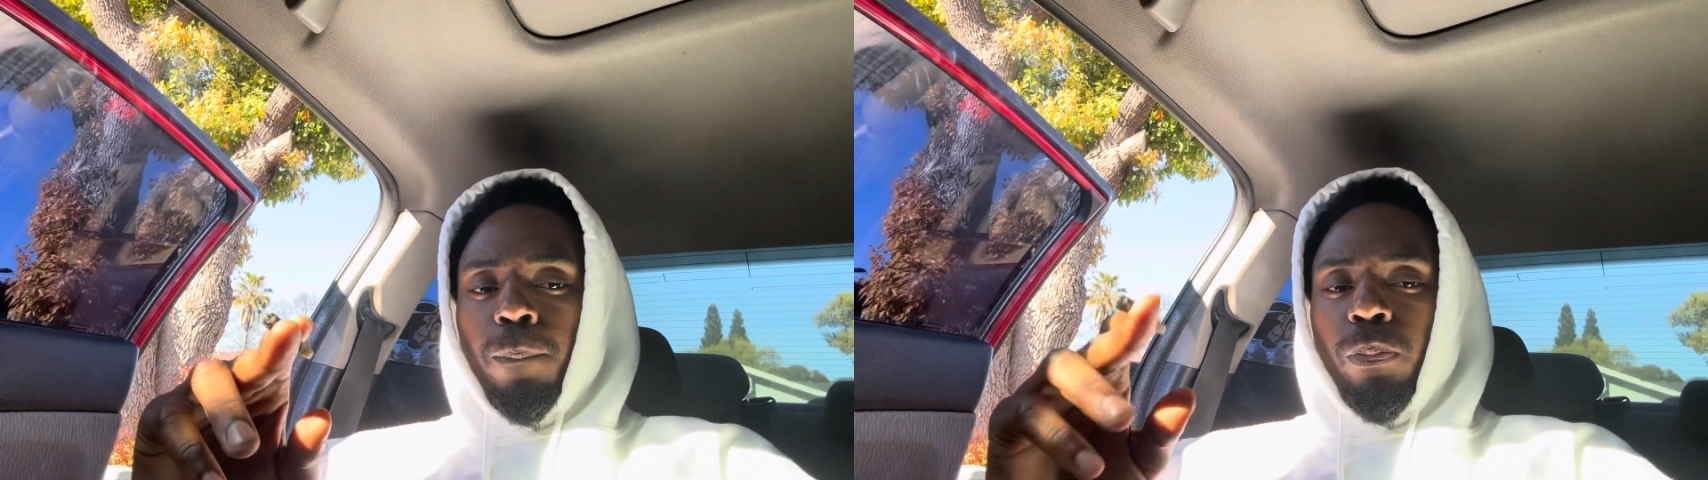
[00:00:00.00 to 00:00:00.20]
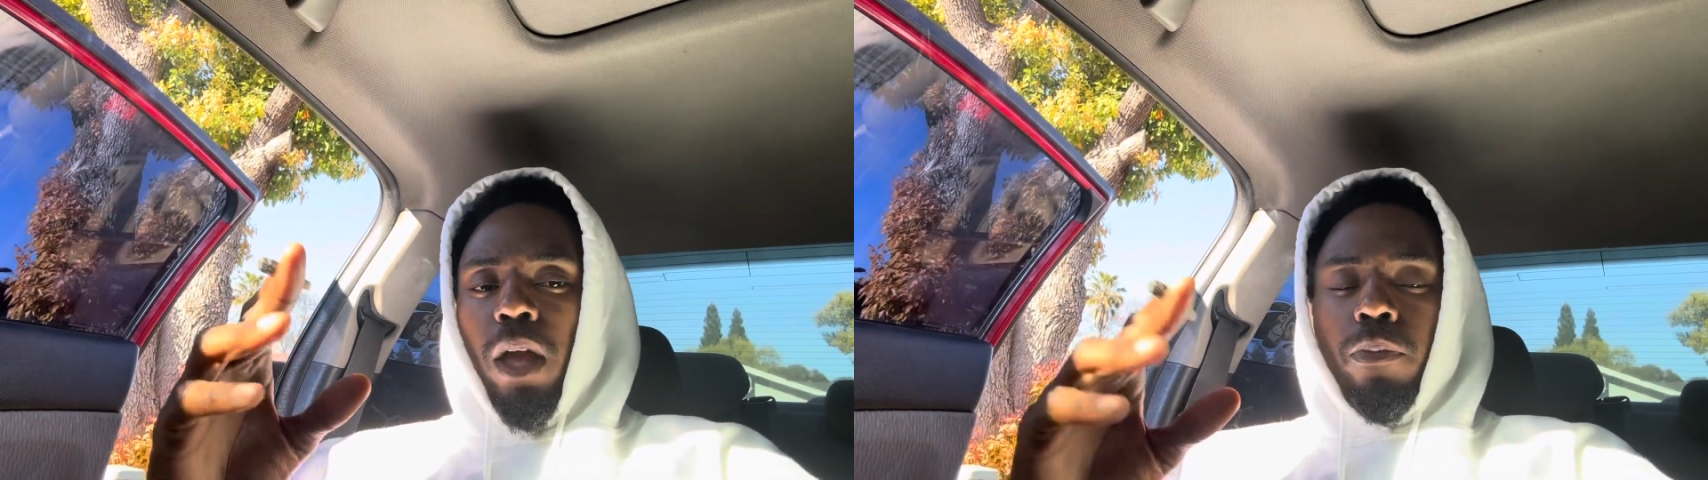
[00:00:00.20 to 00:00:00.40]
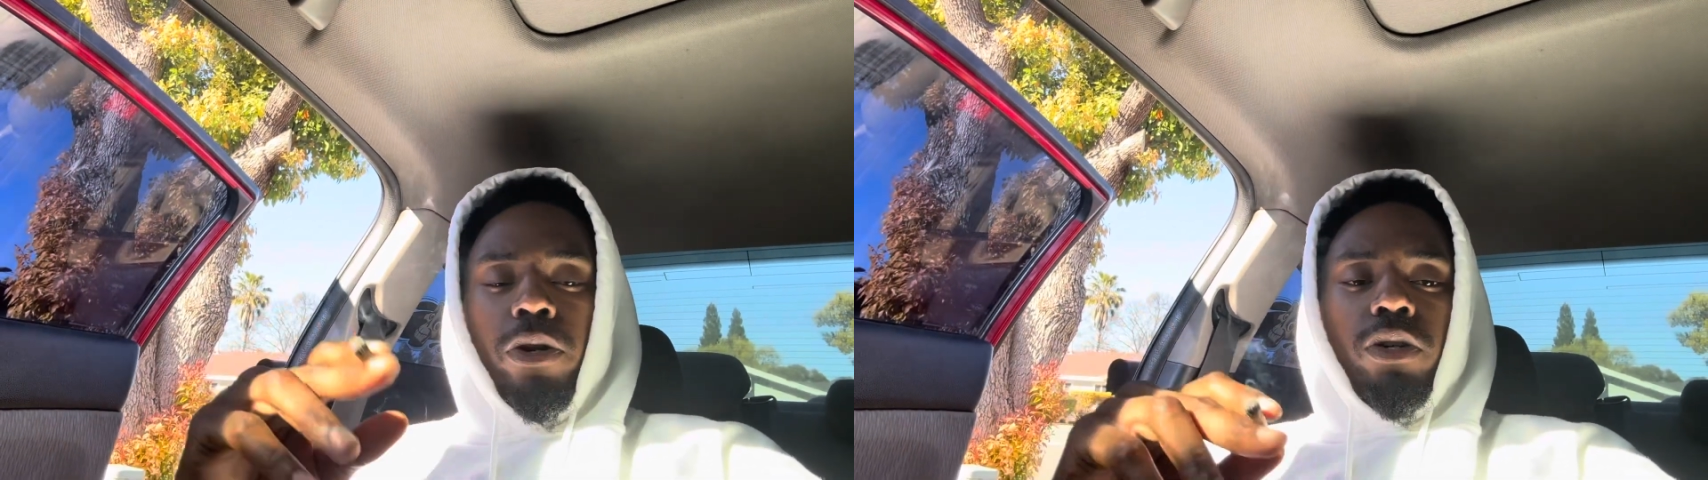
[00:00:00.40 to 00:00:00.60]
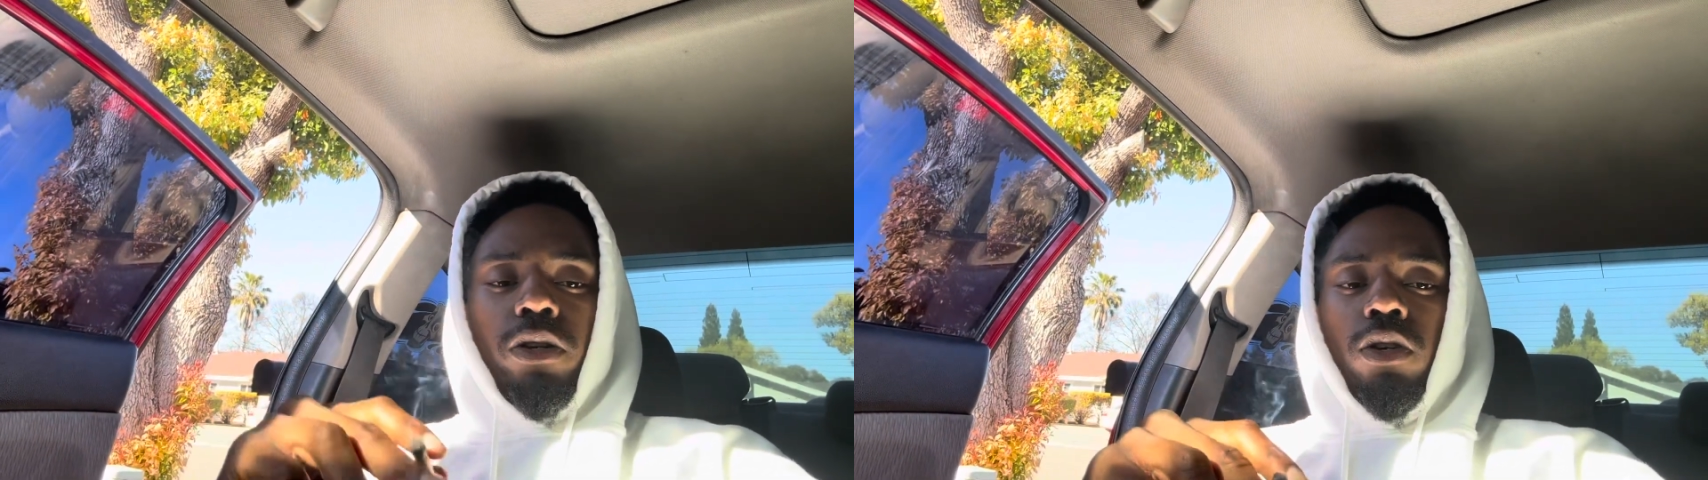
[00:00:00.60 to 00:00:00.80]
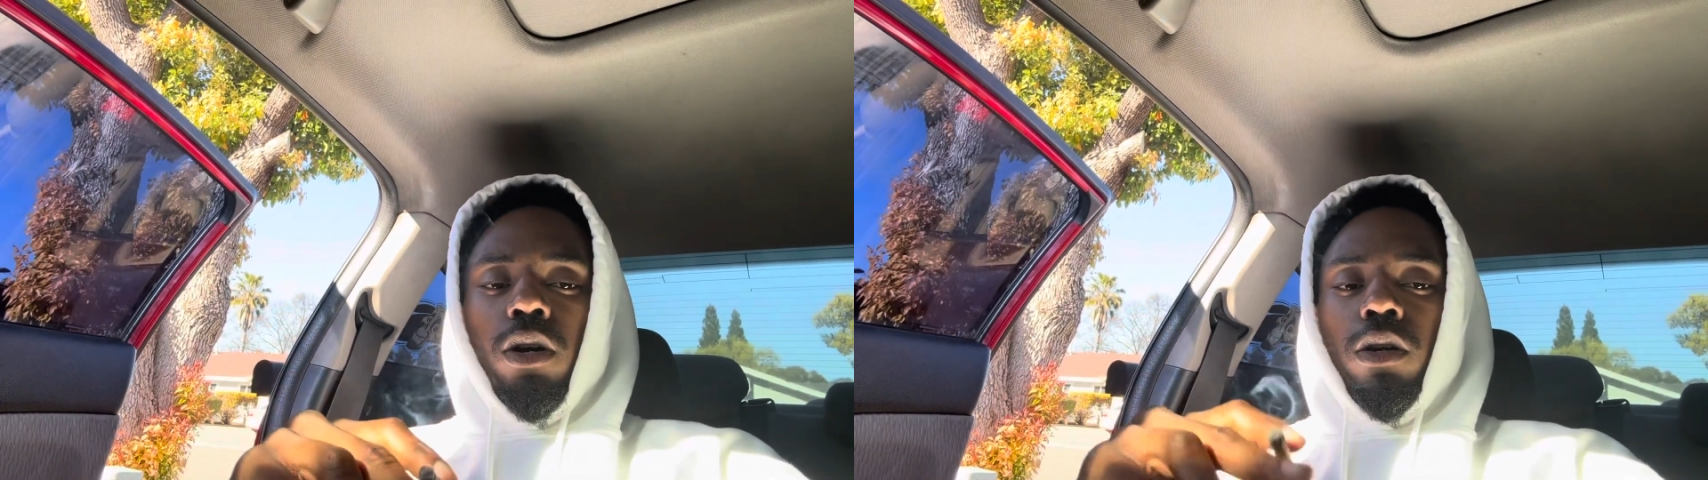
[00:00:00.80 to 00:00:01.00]
I appreciate
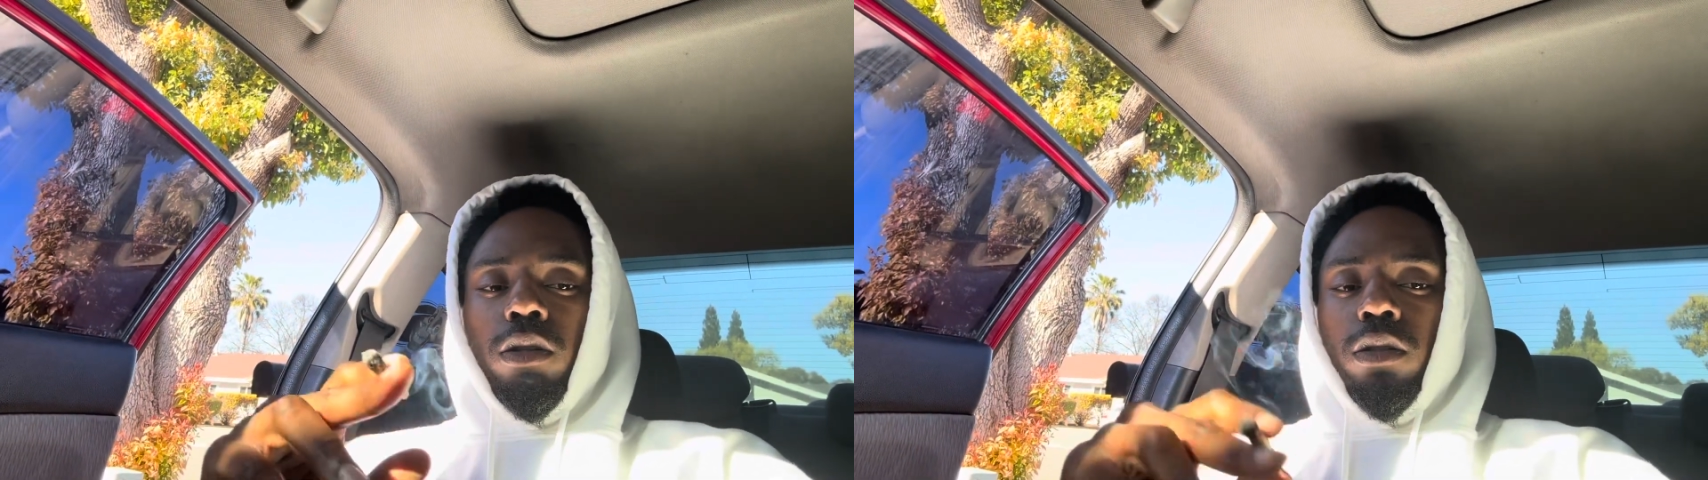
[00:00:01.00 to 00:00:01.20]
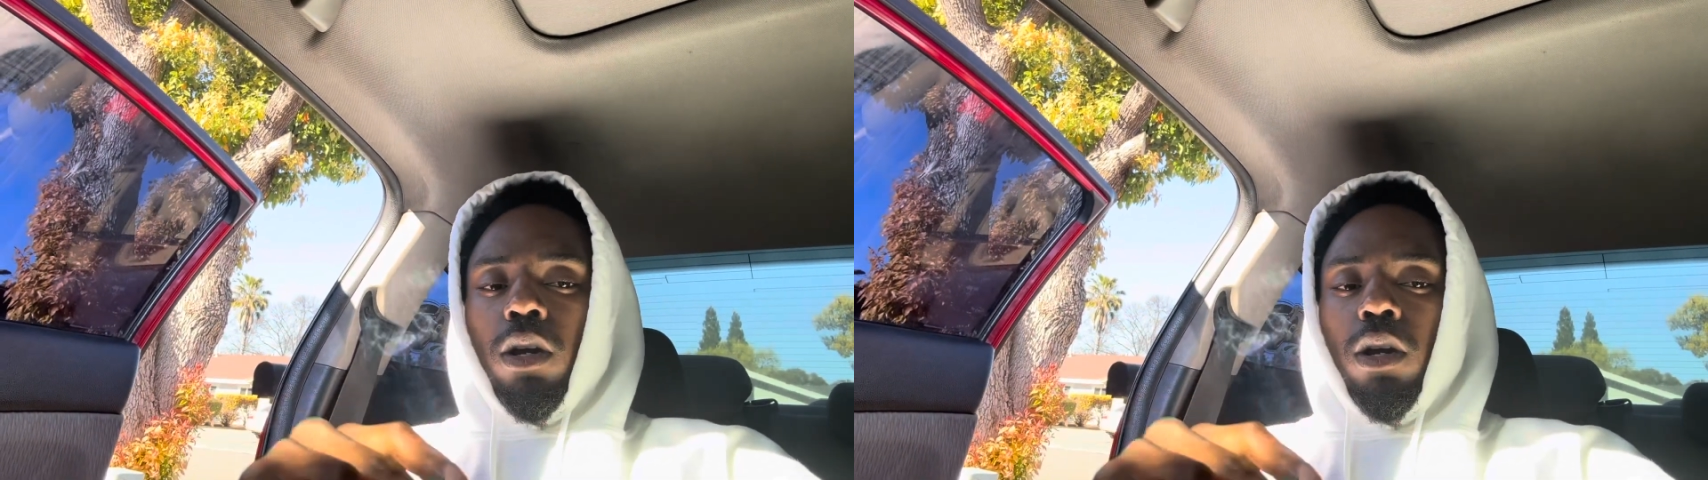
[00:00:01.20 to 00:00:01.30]
y'all. All right,